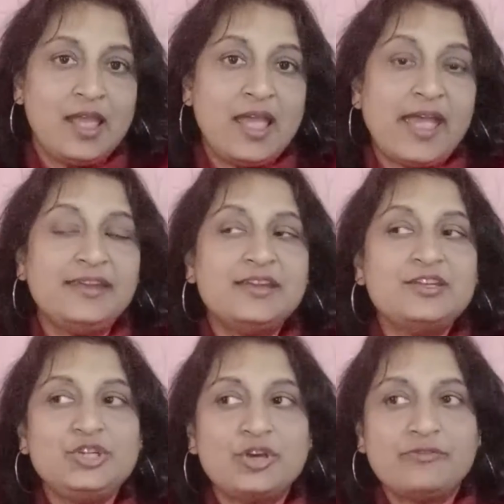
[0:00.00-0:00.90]

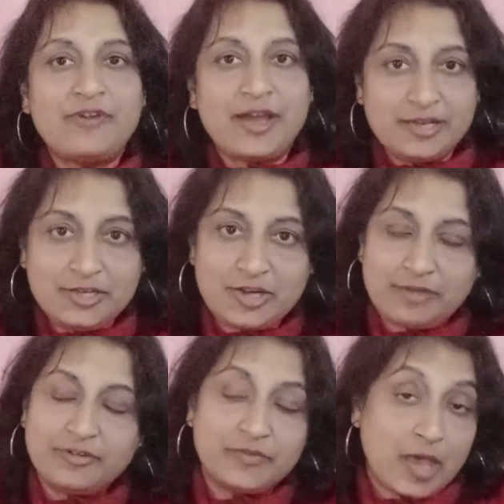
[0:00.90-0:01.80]
Edit your final
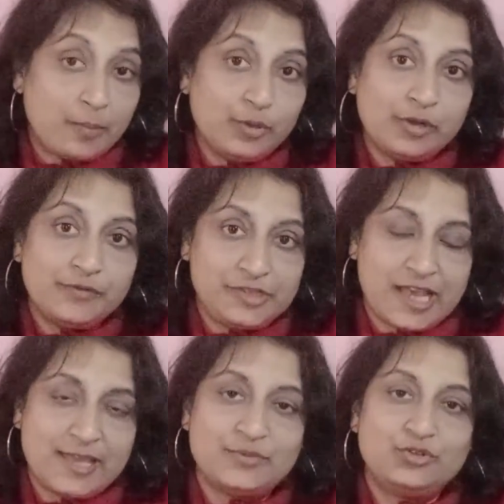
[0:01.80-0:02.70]
draft a couple of
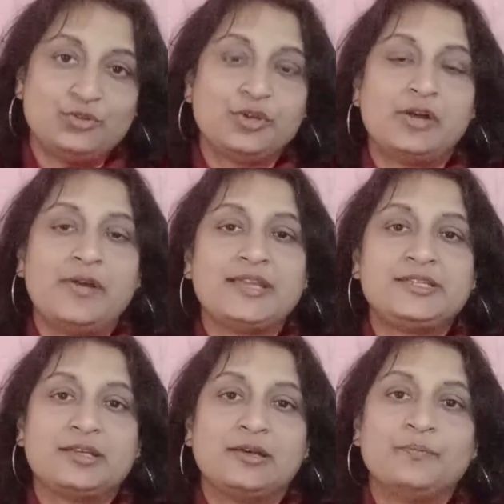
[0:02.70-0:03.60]
times to
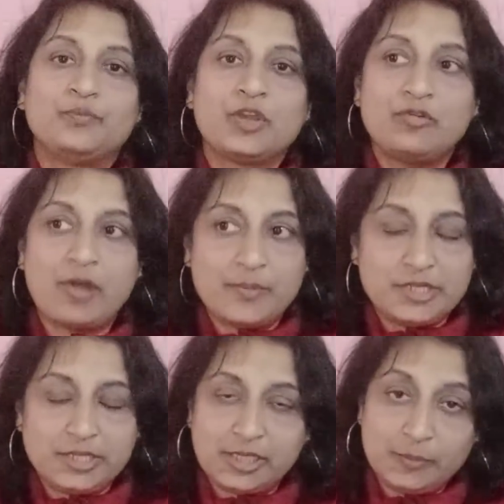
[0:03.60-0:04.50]
correct
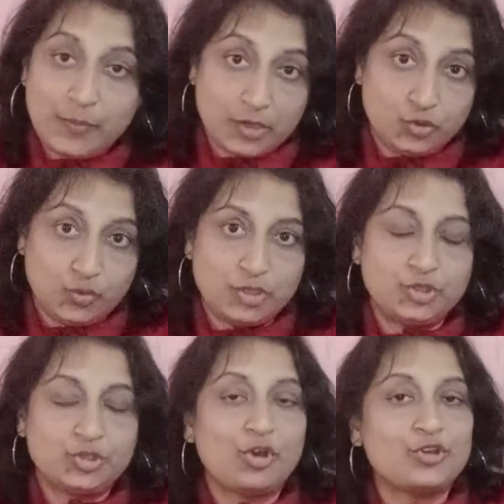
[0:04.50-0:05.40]
grammatical,
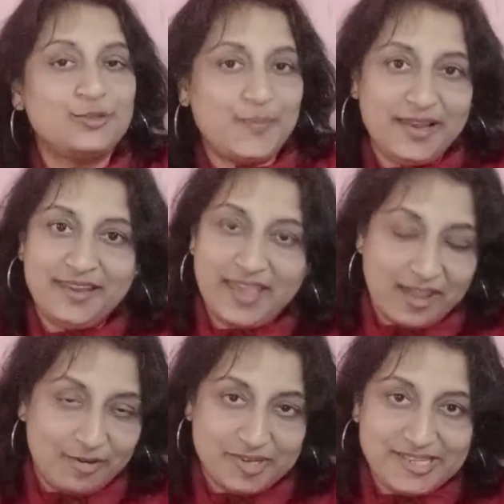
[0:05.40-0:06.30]
punctuation, or spelling
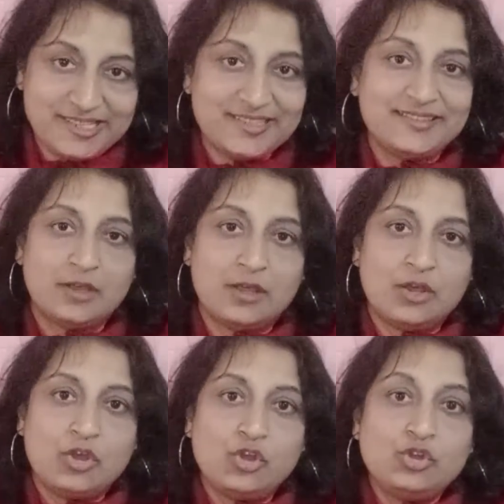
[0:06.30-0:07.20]
errors.
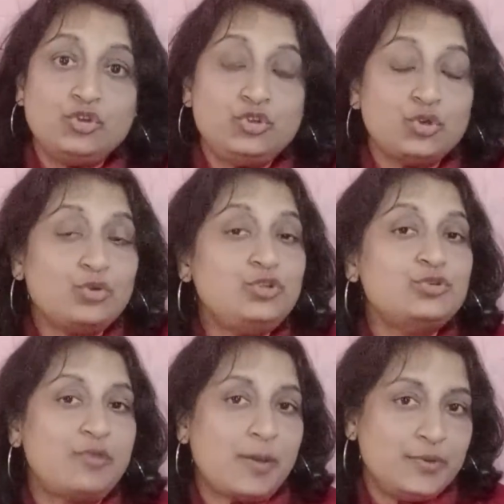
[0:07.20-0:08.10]
Don't
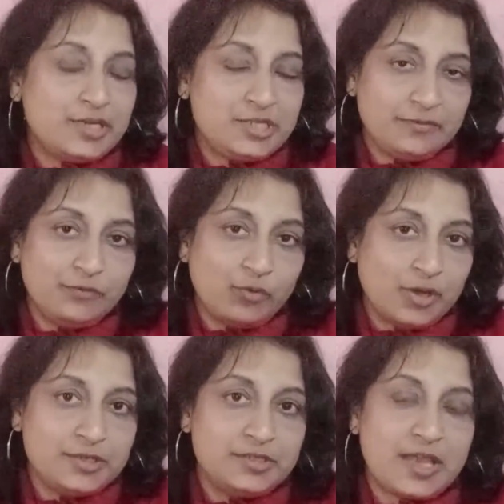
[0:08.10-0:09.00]
use repetitive
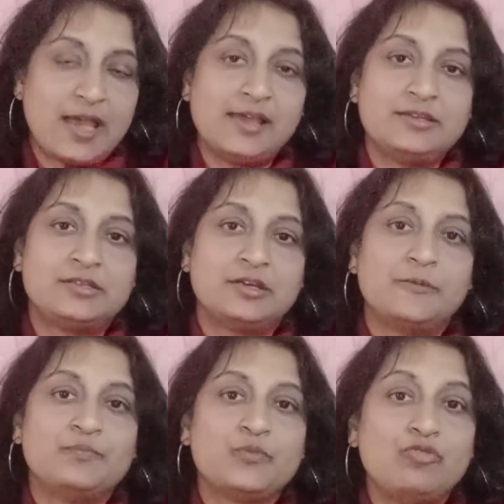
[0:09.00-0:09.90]
words and
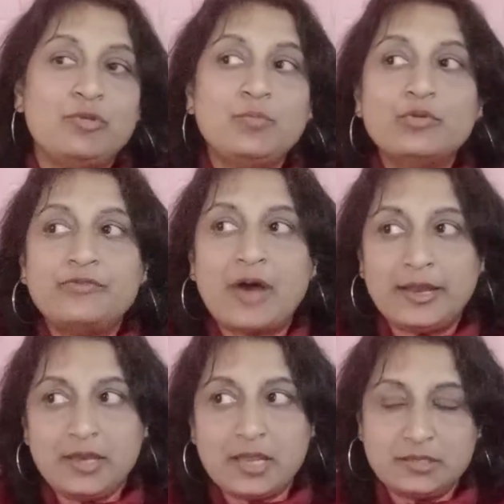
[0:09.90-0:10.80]
remove
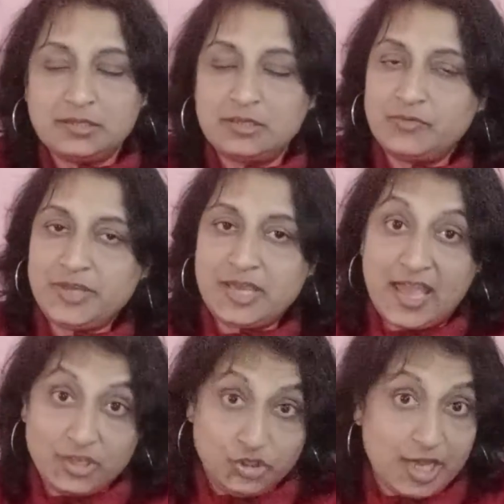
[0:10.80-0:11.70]
unnecessary
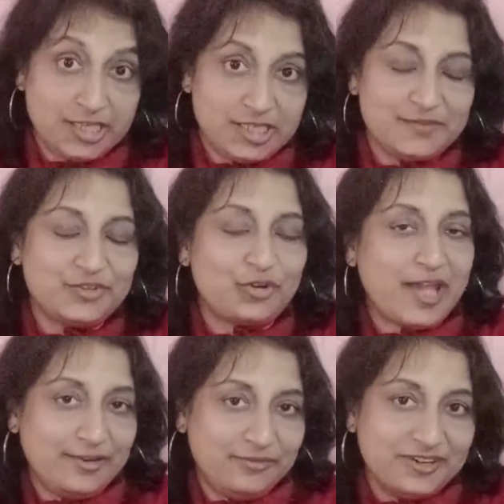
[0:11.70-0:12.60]
adjectives
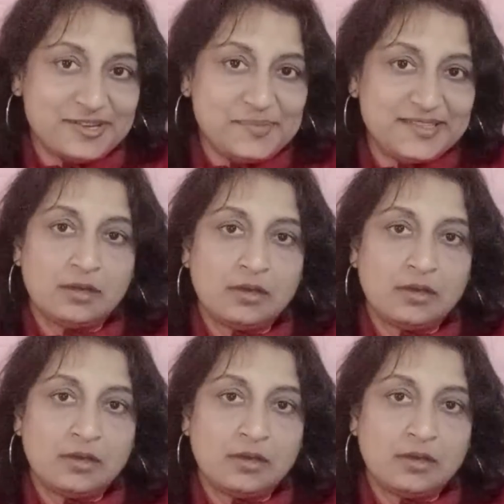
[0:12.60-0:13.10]
or adverbs.